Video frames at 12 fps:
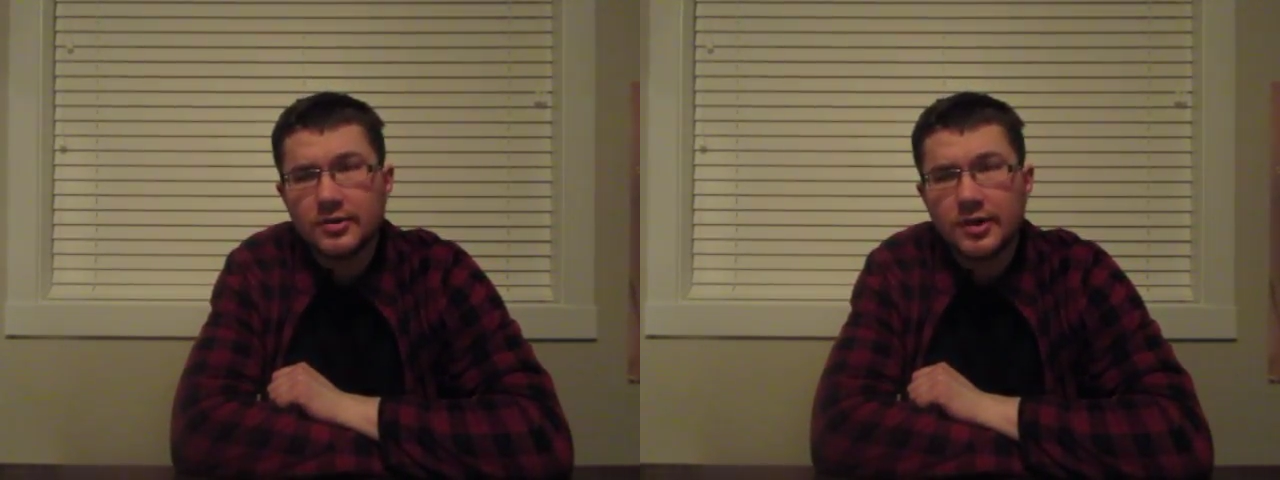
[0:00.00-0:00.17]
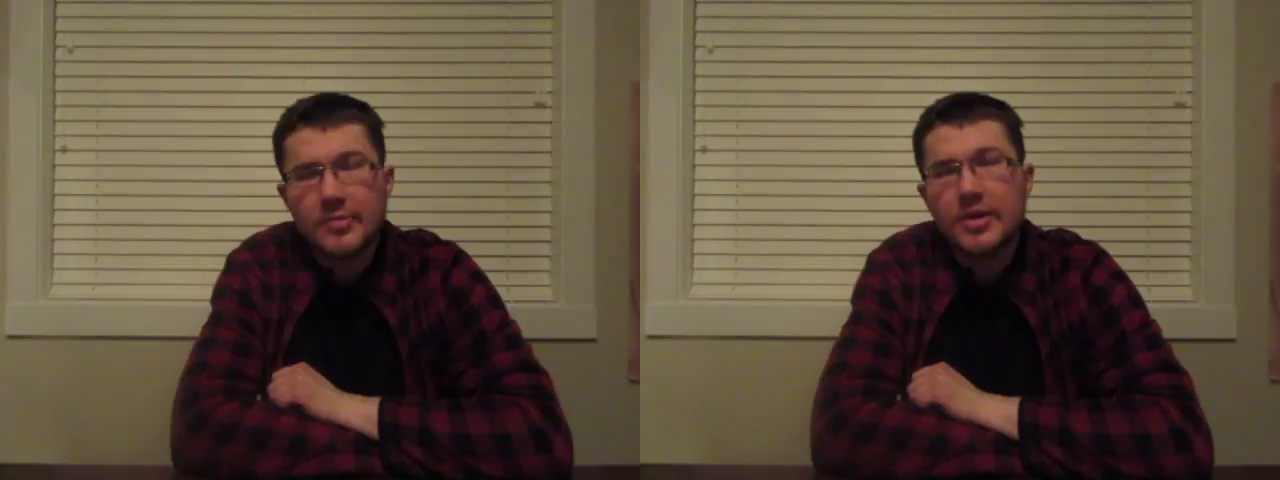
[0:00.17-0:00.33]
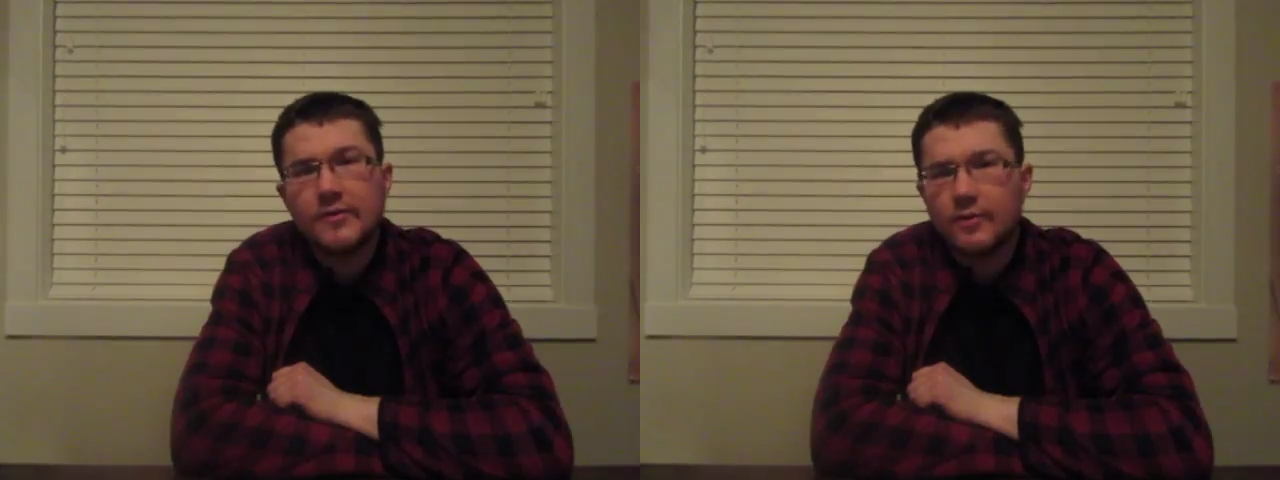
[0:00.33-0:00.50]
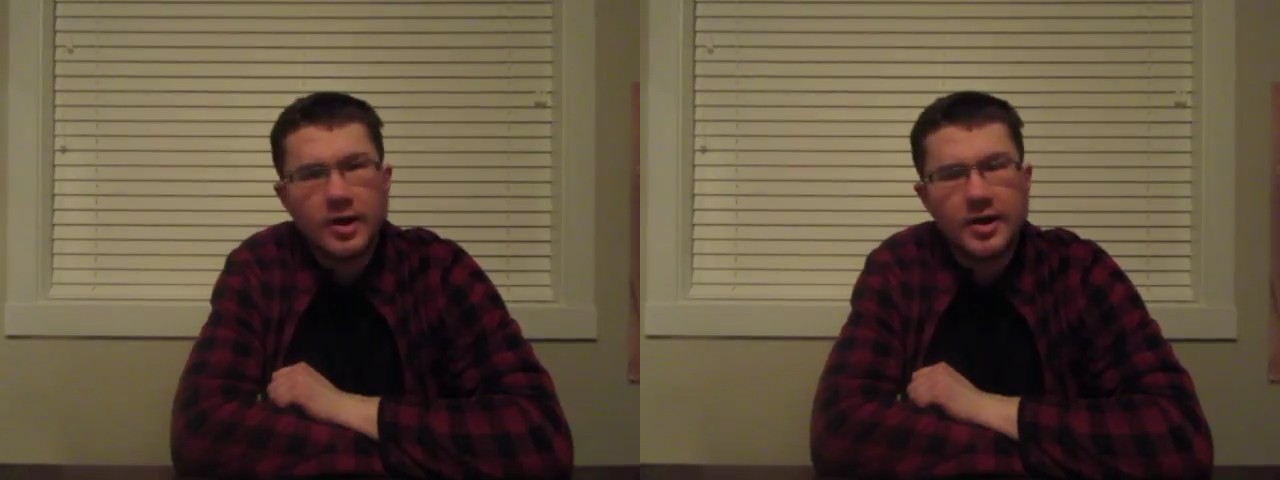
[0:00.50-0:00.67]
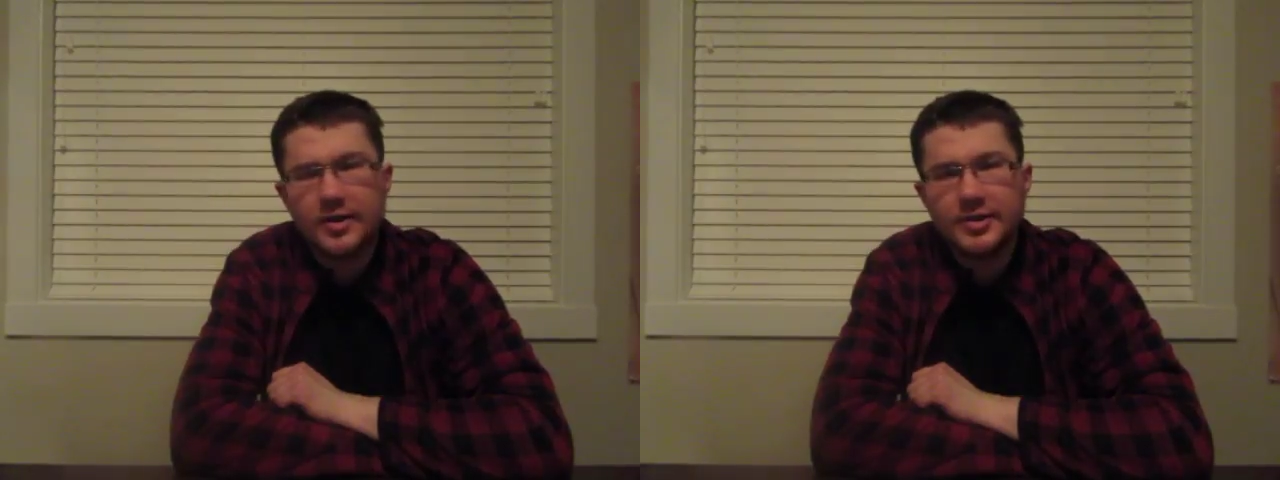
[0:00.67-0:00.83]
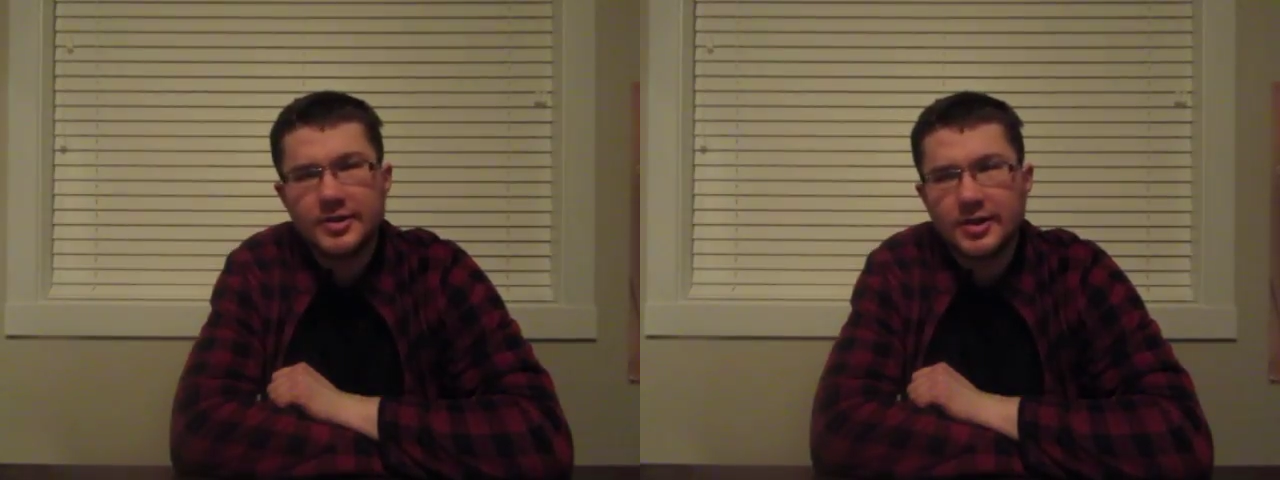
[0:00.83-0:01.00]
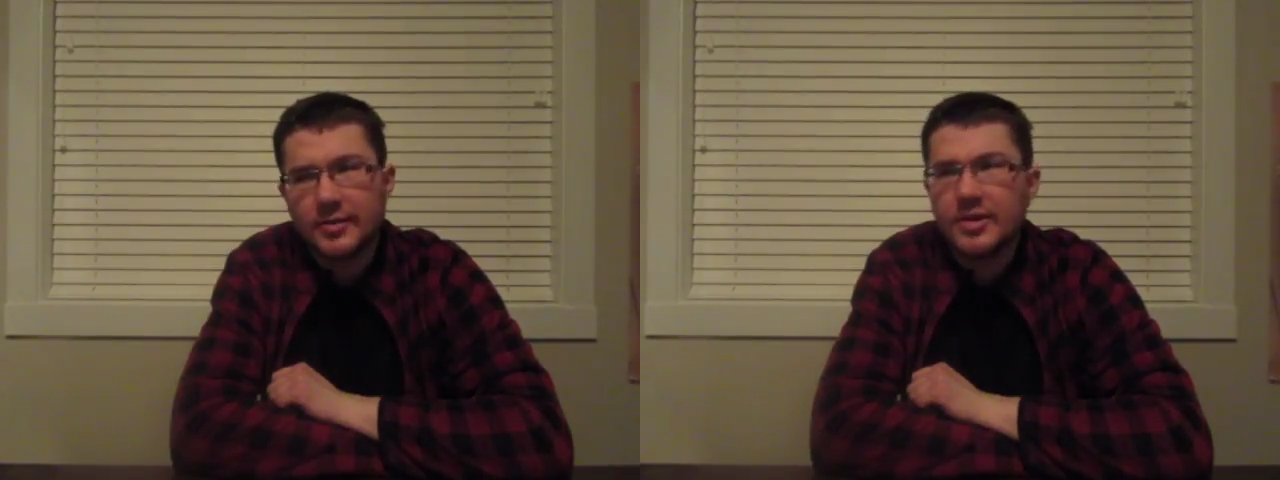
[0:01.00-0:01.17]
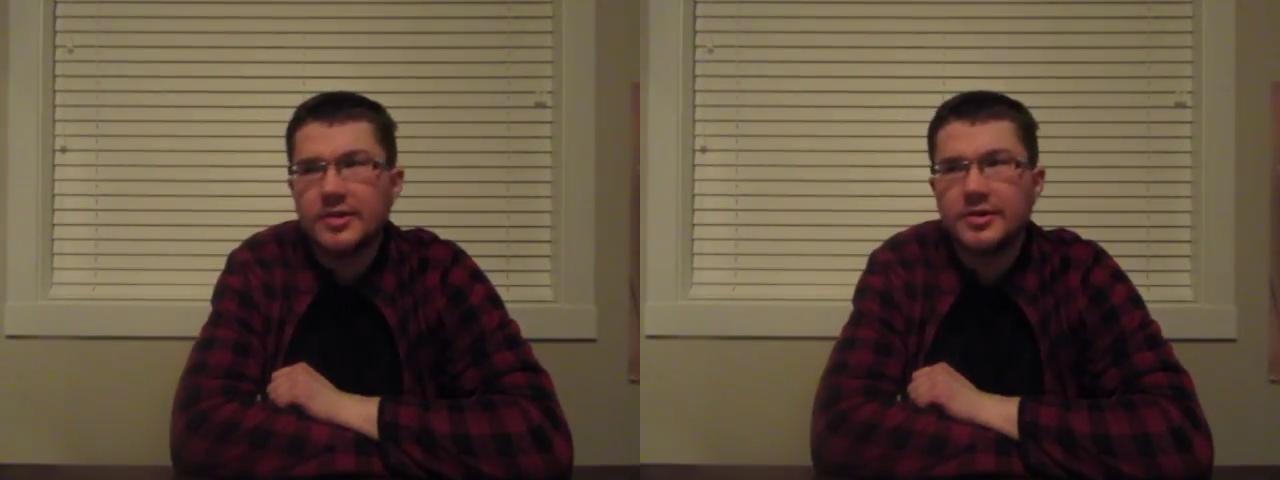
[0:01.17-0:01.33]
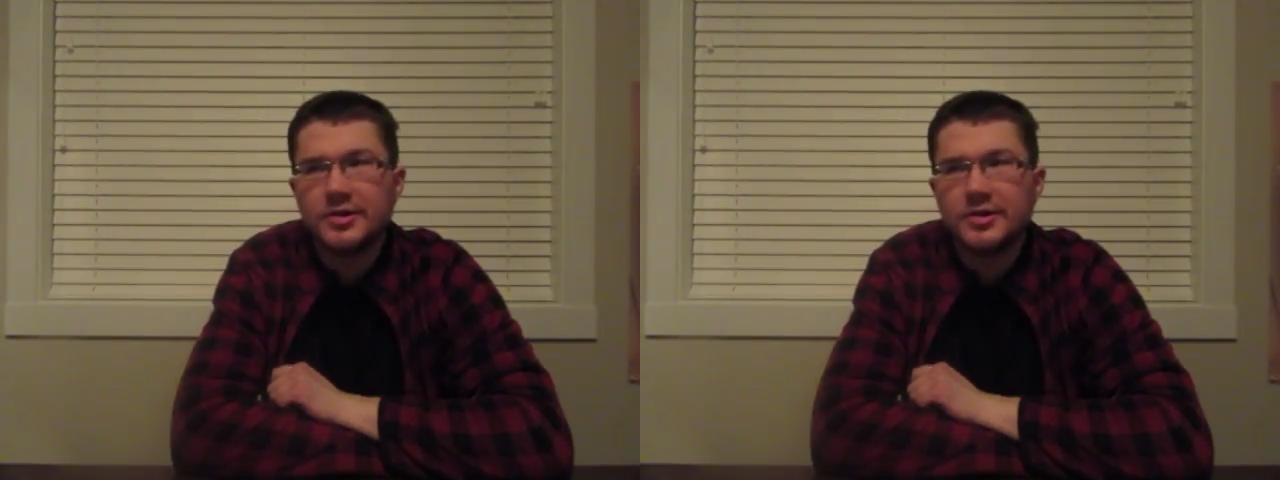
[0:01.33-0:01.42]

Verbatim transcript: I mean friends, I mean